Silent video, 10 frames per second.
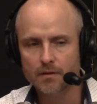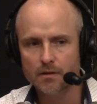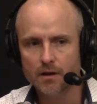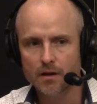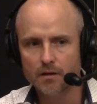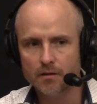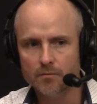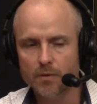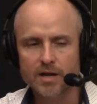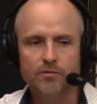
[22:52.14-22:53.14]

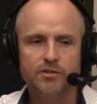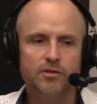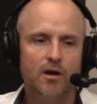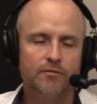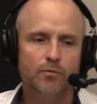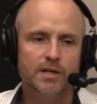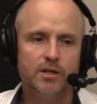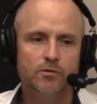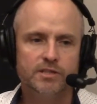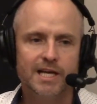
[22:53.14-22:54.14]
Microsoft
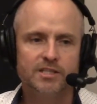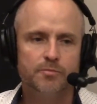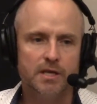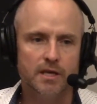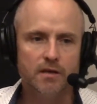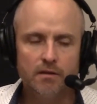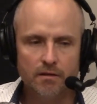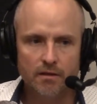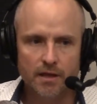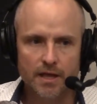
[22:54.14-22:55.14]
Windows XP,
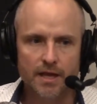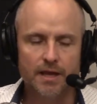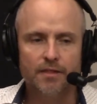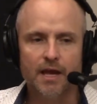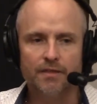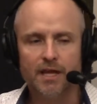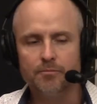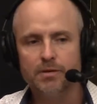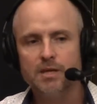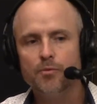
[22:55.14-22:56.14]
that then
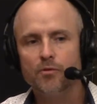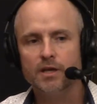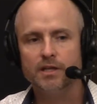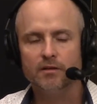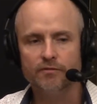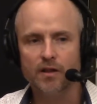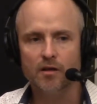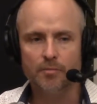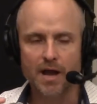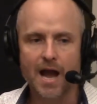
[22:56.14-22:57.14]
people can
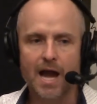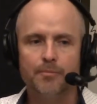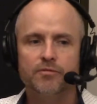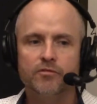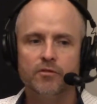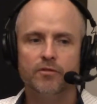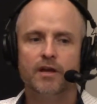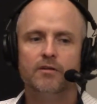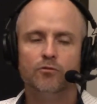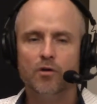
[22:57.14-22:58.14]
develop apps to
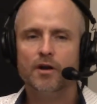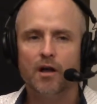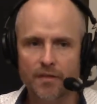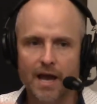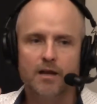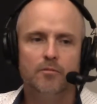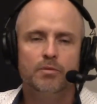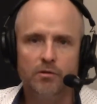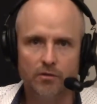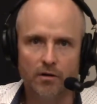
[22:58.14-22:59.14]
then run on that
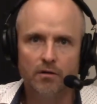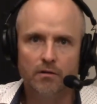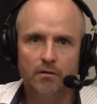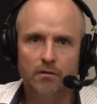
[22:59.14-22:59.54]
computer.